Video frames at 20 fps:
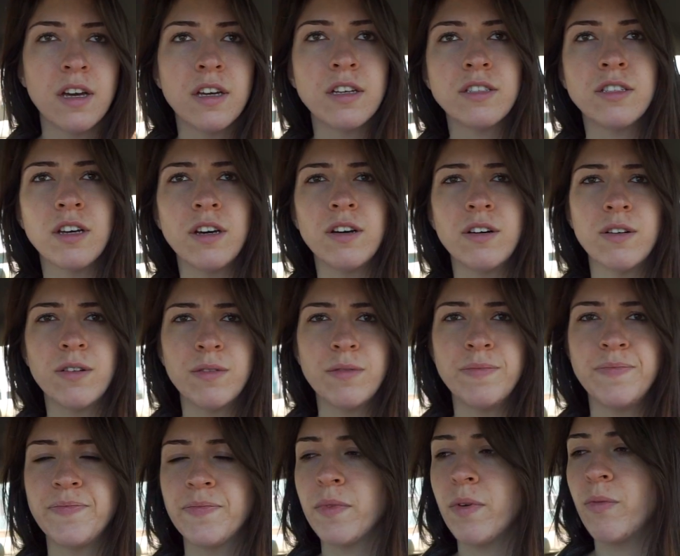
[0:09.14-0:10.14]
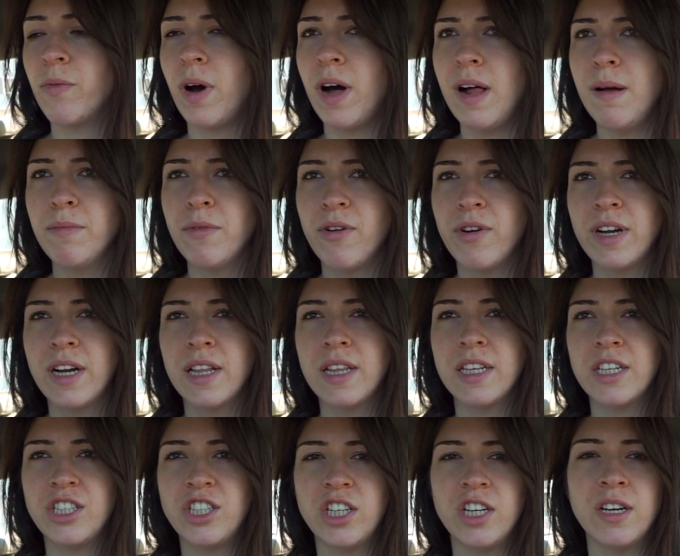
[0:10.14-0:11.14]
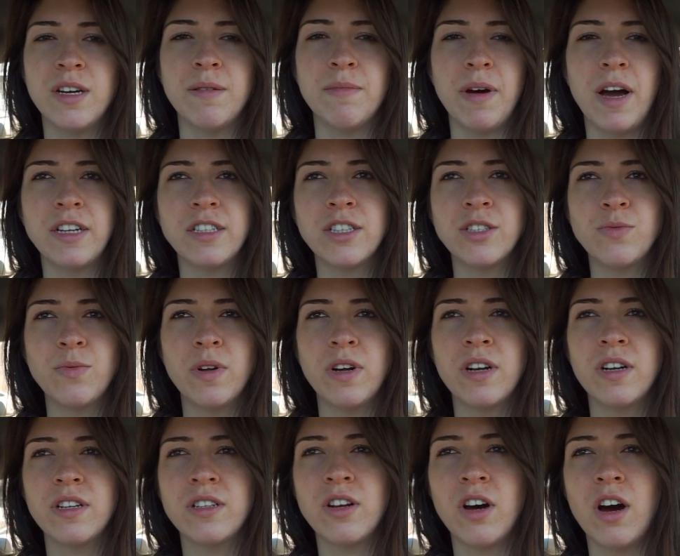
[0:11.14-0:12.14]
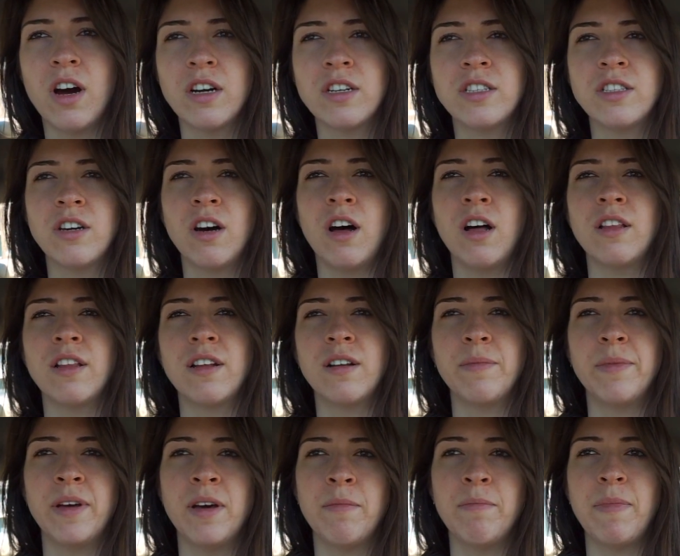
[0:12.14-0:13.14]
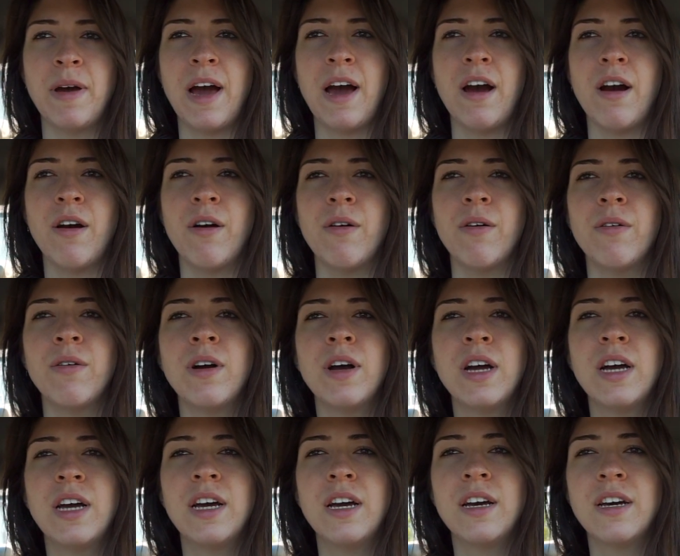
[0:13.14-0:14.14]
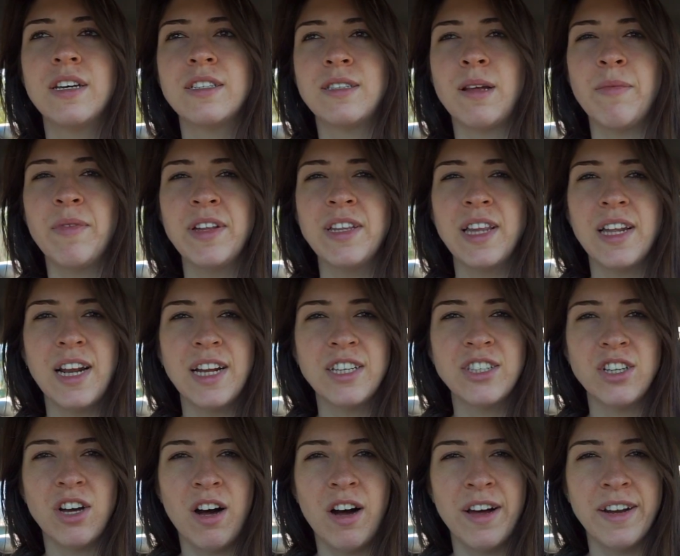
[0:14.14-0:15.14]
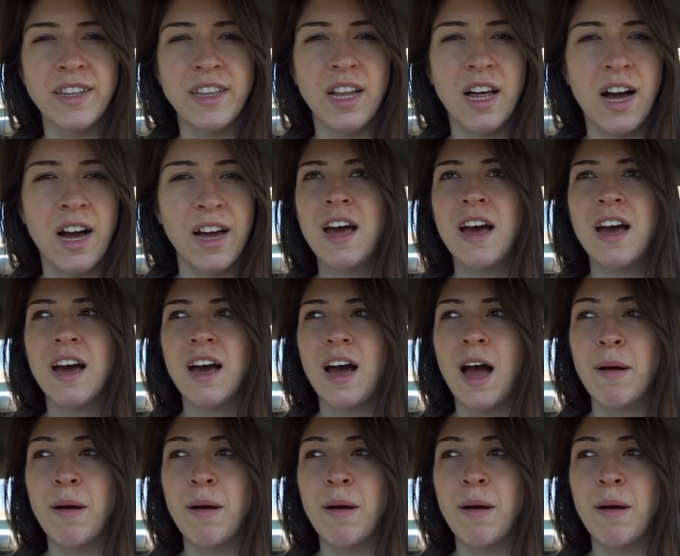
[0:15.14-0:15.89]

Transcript: So, while I'm going to the gym, I just wanted to talk to y'all a little bit about something that I saw online.